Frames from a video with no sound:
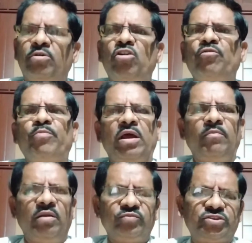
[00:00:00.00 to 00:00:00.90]
of
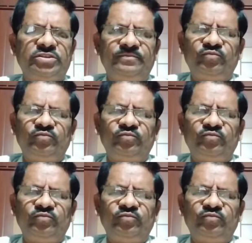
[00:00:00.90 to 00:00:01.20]
problems